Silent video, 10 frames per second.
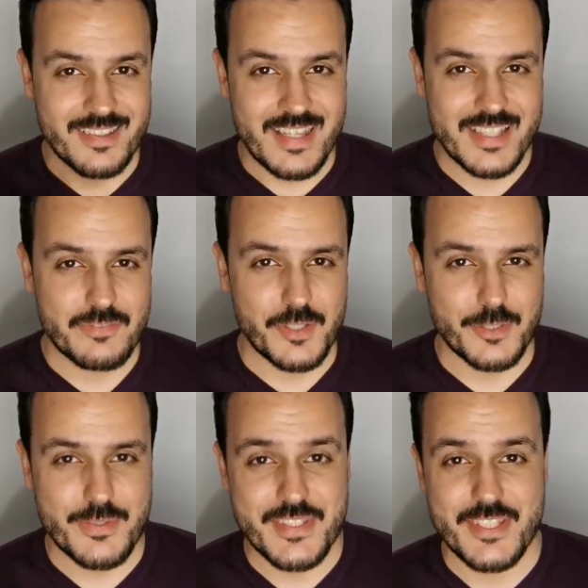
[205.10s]
Next
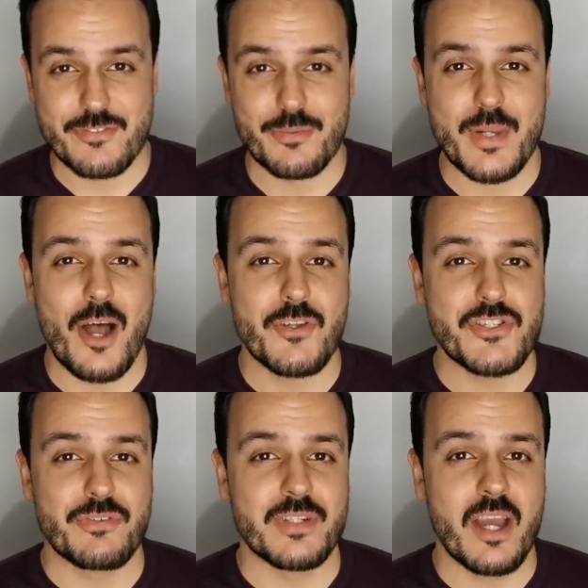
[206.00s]
fragrance is from the
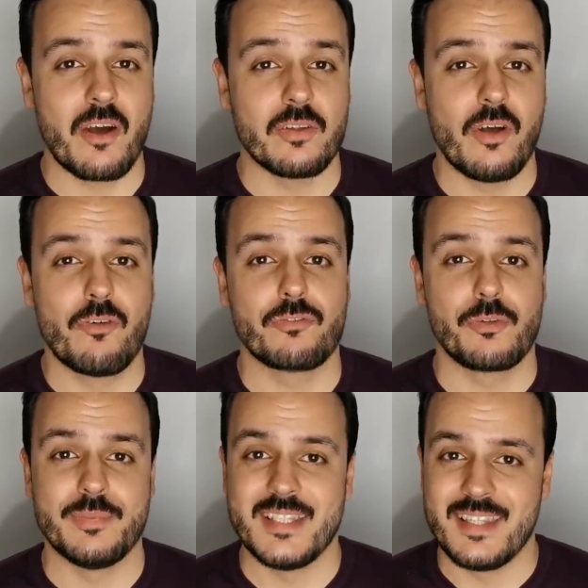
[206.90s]
house of Guerlain
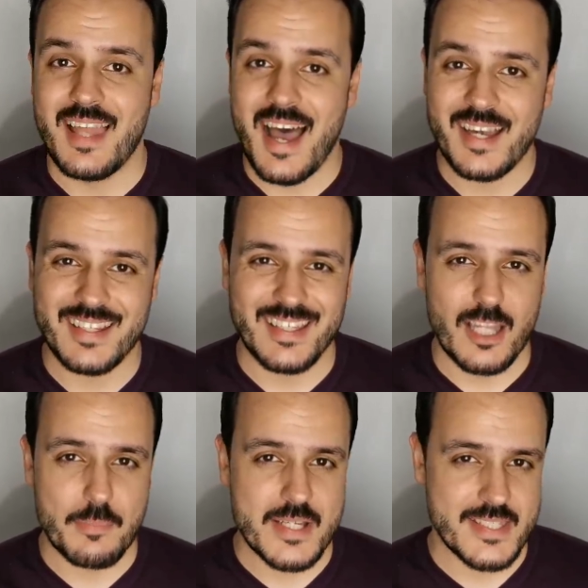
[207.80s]
from the L'Art et
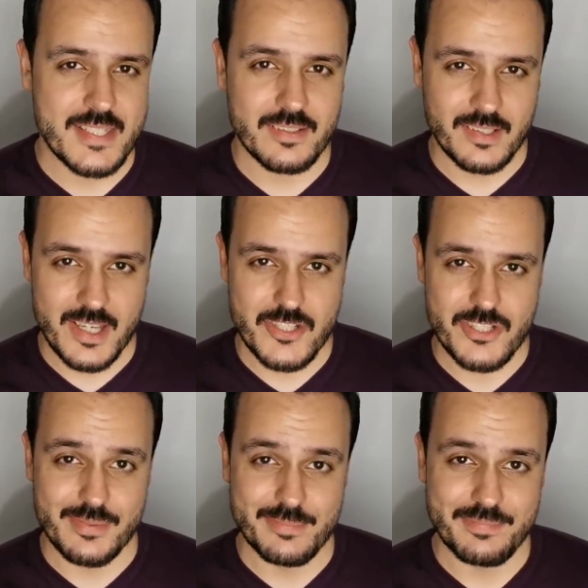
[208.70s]
la Matière
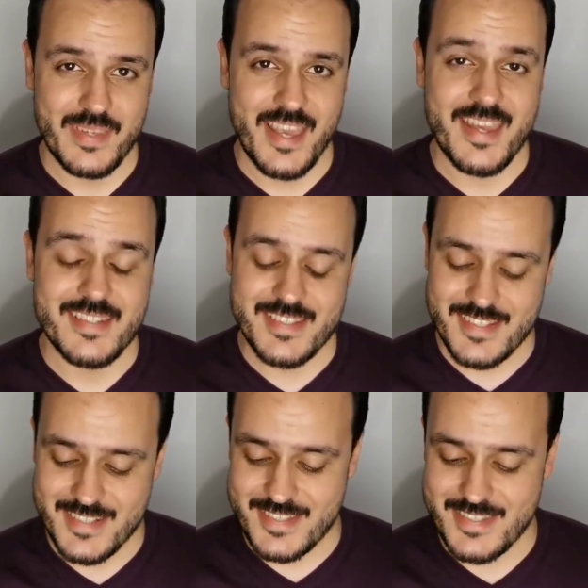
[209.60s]
collection, and
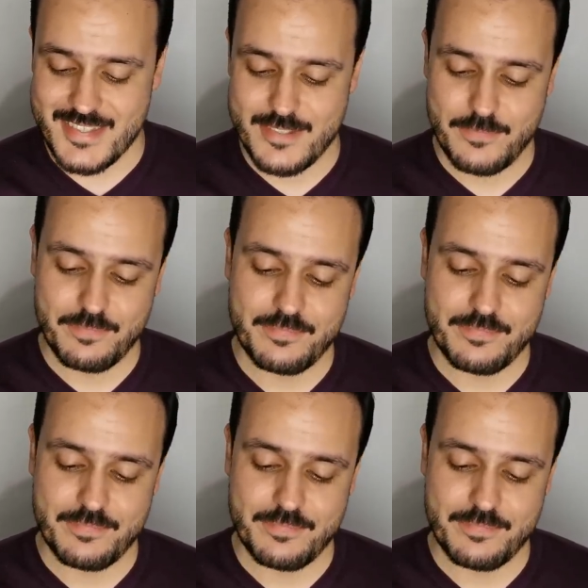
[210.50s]
it is